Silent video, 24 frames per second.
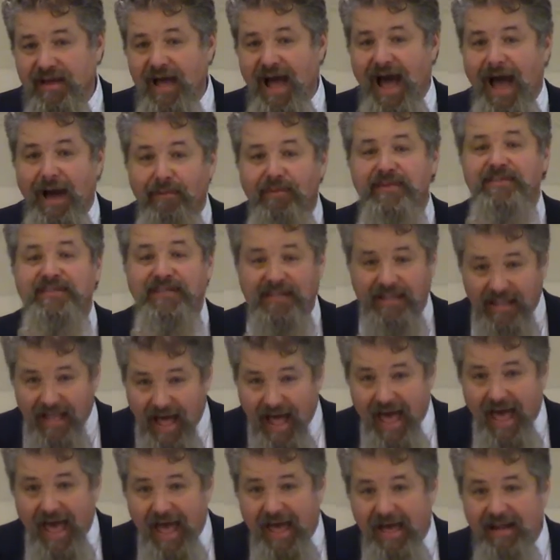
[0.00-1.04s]
I was
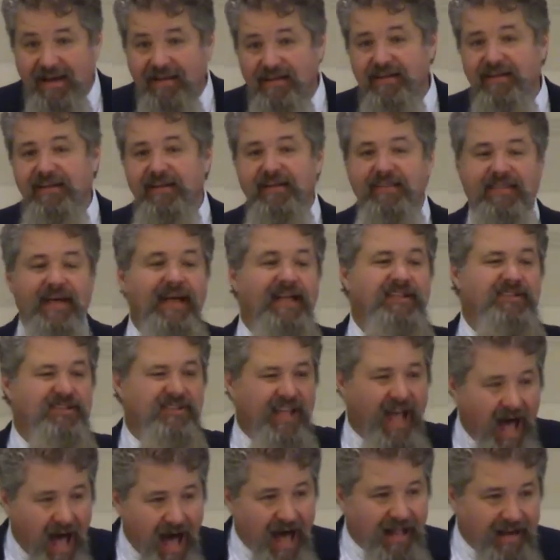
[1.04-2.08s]
glad
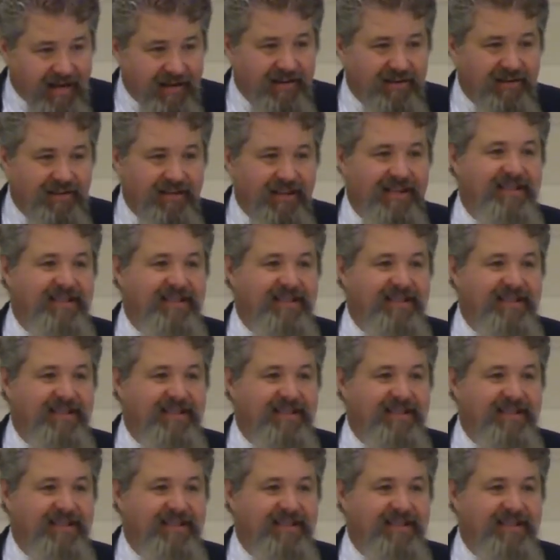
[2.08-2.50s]
that cotton